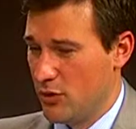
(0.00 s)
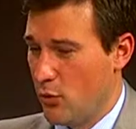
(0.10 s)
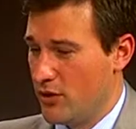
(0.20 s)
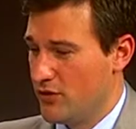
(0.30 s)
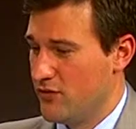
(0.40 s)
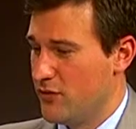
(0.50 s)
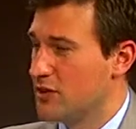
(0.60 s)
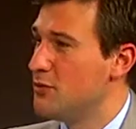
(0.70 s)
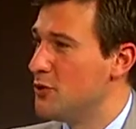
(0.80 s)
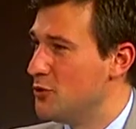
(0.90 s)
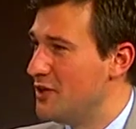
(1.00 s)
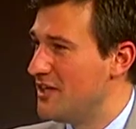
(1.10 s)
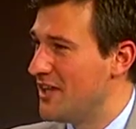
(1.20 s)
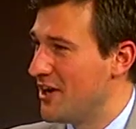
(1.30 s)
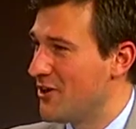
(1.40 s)
wonderful community
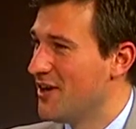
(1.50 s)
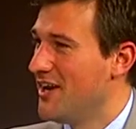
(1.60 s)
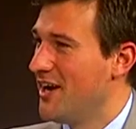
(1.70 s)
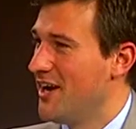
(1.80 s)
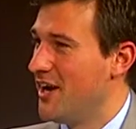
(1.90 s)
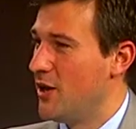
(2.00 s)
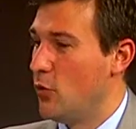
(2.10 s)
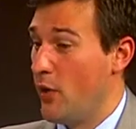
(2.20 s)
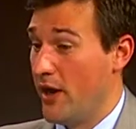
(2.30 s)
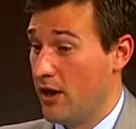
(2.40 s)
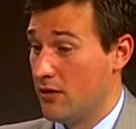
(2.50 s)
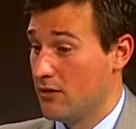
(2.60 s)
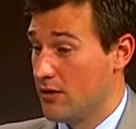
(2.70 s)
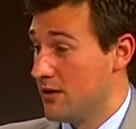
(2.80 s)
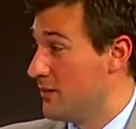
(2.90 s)
there
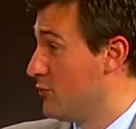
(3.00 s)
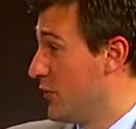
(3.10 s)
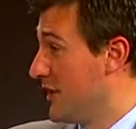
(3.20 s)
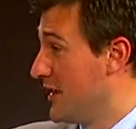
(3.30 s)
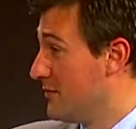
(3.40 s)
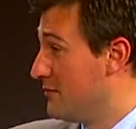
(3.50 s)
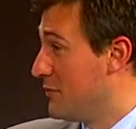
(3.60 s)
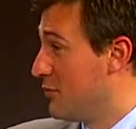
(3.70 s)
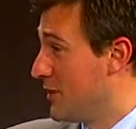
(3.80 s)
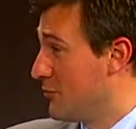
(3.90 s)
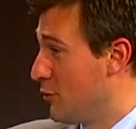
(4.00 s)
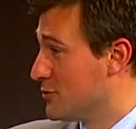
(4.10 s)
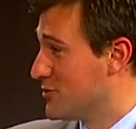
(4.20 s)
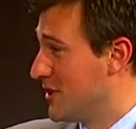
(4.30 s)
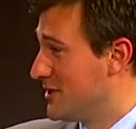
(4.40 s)
where bringing in people like
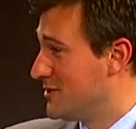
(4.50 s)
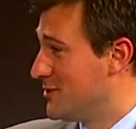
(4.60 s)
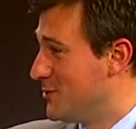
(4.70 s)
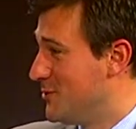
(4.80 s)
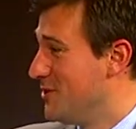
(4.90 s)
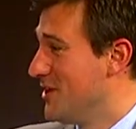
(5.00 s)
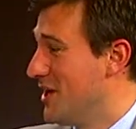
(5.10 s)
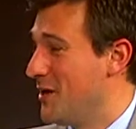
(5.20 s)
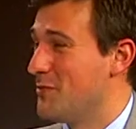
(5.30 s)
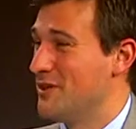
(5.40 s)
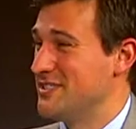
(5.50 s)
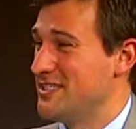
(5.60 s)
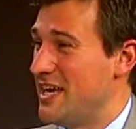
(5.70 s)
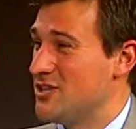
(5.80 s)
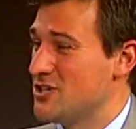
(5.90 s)
Porchlight to do
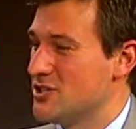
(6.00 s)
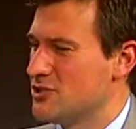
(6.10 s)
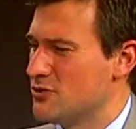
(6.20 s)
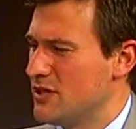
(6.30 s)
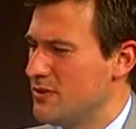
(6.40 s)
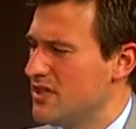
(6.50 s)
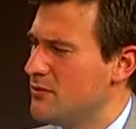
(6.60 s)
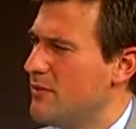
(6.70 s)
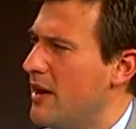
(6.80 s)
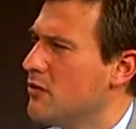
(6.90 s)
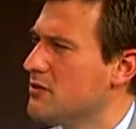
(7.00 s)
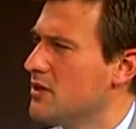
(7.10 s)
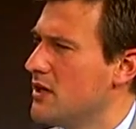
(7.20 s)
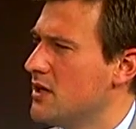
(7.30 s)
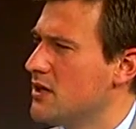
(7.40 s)
presentations. So tell me a little bit
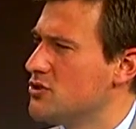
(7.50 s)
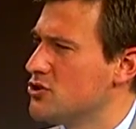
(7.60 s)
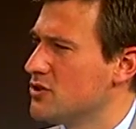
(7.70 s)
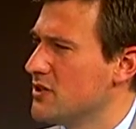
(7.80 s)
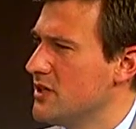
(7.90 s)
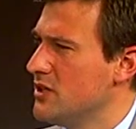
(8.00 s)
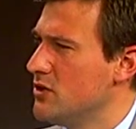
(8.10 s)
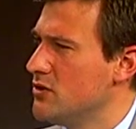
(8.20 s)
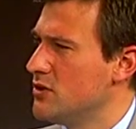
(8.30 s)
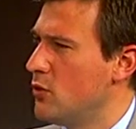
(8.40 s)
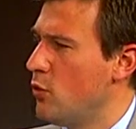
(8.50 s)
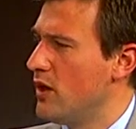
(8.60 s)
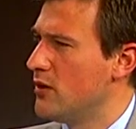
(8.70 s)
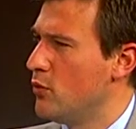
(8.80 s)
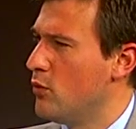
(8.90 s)
about Sugar Hill,
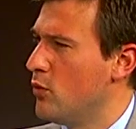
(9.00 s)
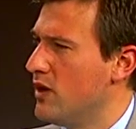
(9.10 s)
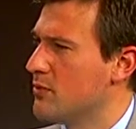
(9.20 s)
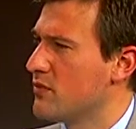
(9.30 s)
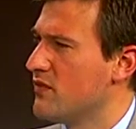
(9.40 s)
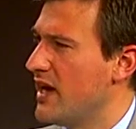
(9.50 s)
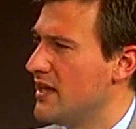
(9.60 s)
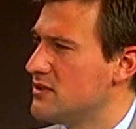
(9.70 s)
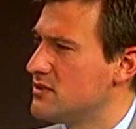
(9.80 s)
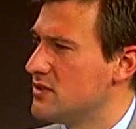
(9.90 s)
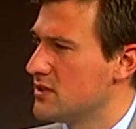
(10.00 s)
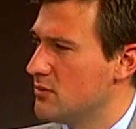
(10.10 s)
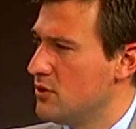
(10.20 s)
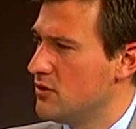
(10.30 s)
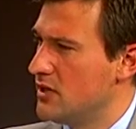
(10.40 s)
what it provides to the
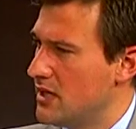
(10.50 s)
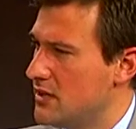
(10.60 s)
community.